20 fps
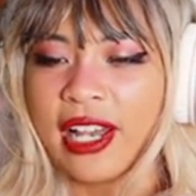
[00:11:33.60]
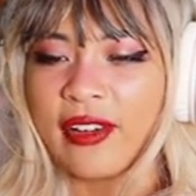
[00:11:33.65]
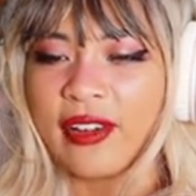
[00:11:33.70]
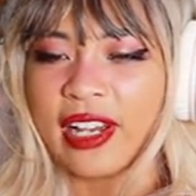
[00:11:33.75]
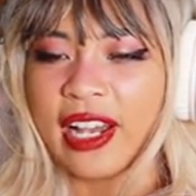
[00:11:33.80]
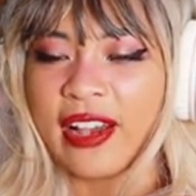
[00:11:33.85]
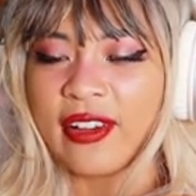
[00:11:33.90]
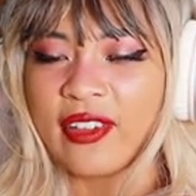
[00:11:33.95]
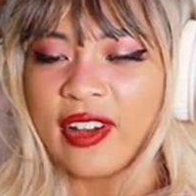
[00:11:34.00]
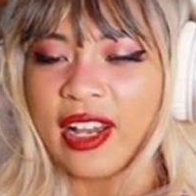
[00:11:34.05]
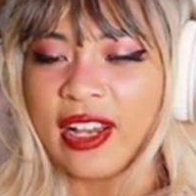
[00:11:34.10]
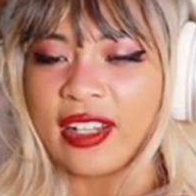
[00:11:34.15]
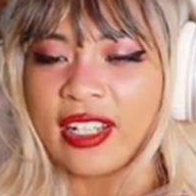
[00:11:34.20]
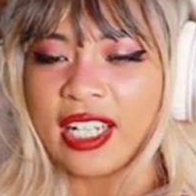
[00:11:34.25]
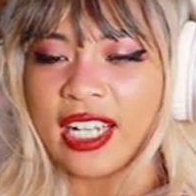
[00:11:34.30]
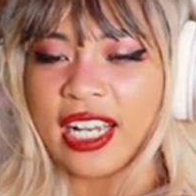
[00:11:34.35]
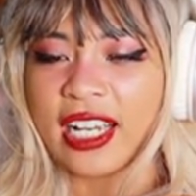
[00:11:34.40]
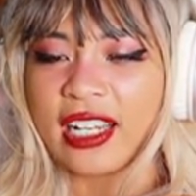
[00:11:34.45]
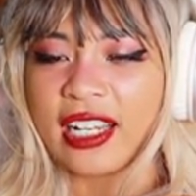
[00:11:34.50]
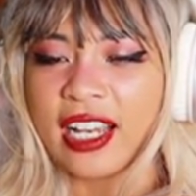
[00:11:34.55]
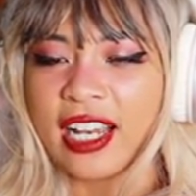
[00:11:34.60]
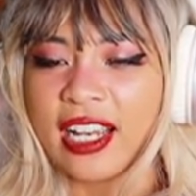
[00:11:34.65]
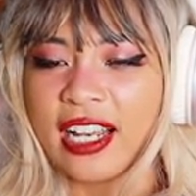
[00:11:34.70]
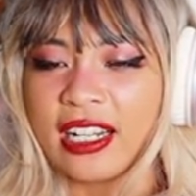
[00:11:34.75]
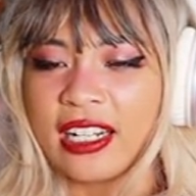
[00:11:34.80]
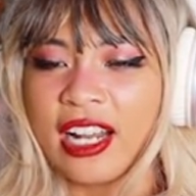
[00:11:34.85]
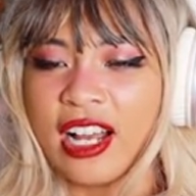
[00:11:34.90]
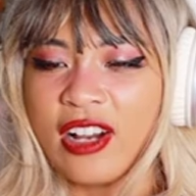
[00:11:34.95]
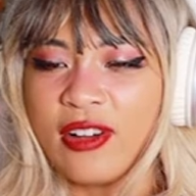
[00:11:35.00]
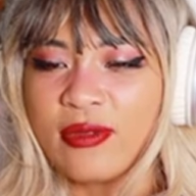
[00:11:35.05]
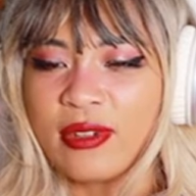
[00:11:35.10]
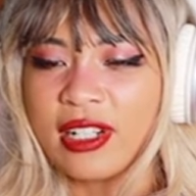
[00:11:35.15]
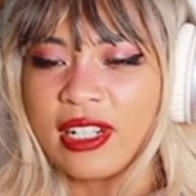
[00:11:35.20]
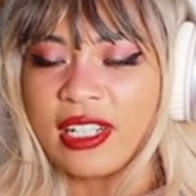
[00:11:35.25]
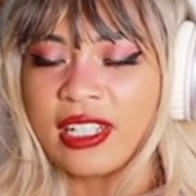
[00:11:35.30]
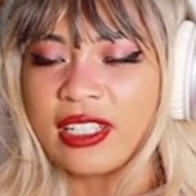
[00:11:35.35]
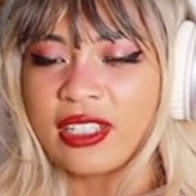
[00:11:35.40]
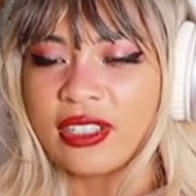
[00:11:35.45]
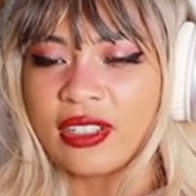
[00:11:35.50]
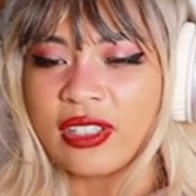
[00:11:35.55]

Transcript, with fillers: Okay. Now I'm gonna